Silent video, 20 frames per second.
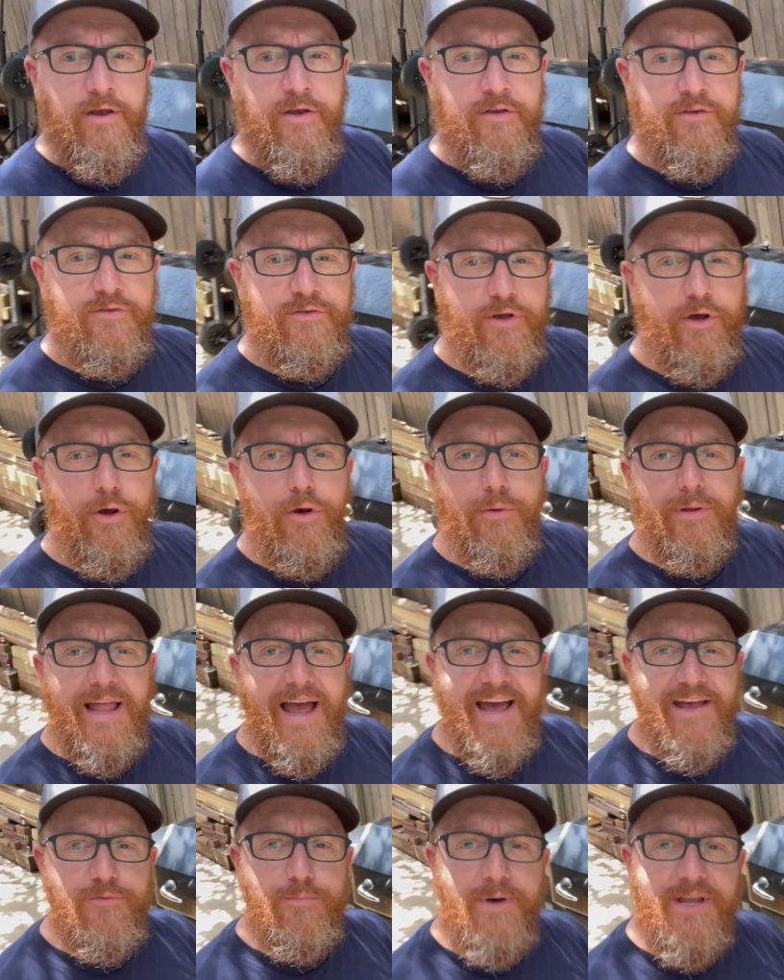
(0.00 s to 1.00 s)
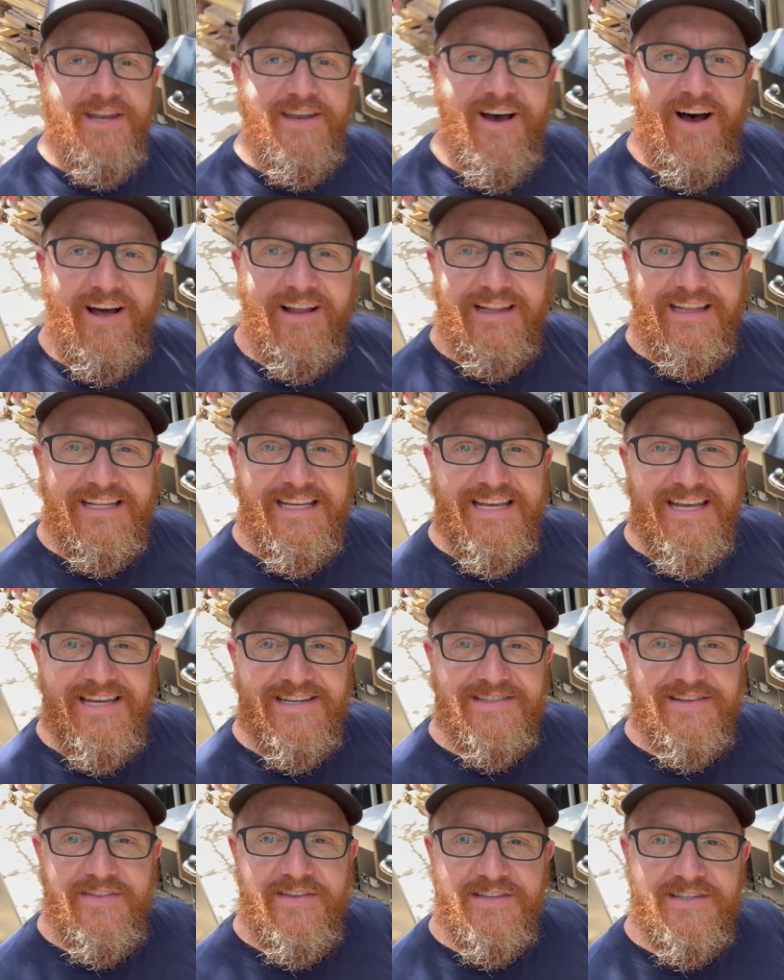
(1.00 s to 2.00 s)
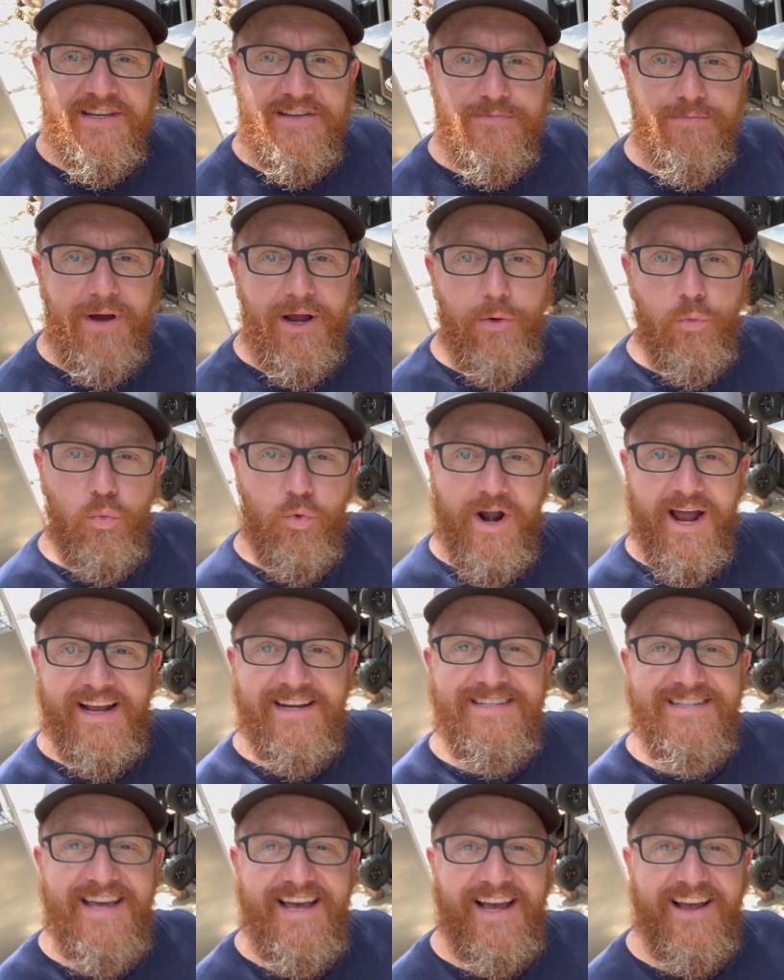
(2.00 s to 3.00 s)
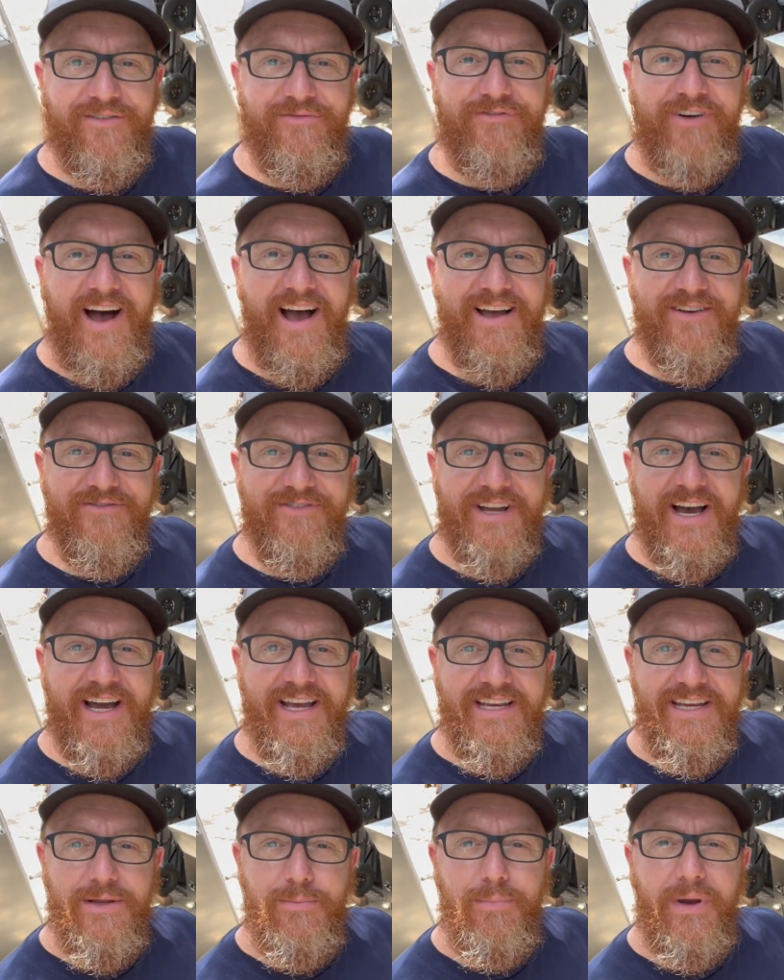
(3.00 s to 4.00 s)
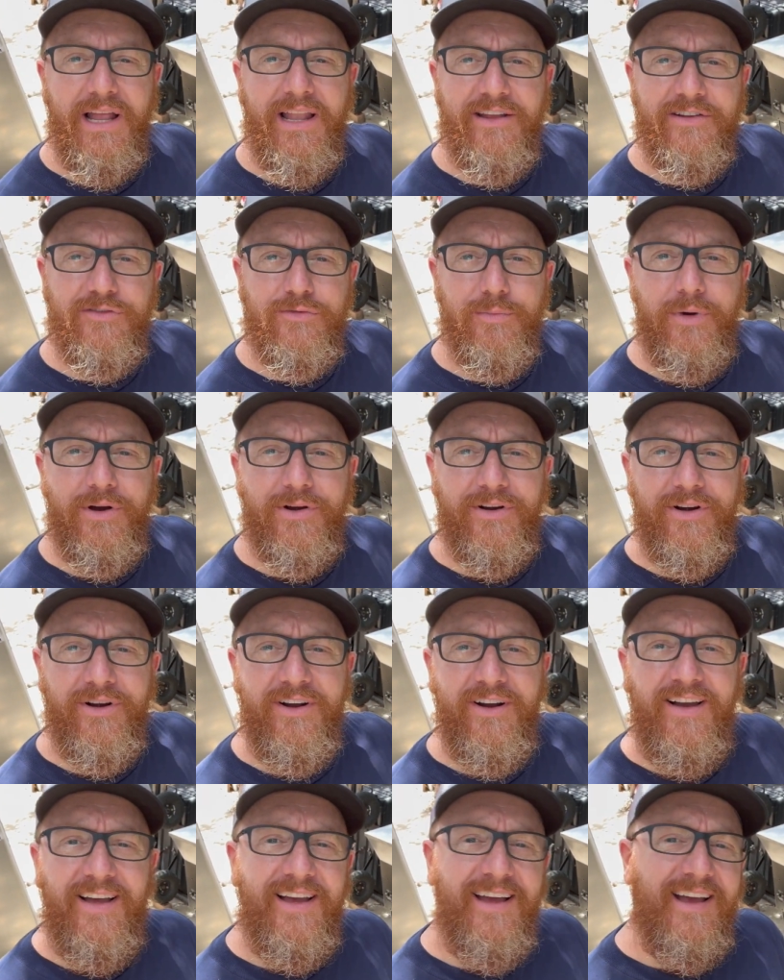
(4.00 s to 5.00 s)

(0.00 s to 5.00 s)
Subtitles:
So last but not least, this is my Recteq 590 pellet smoker.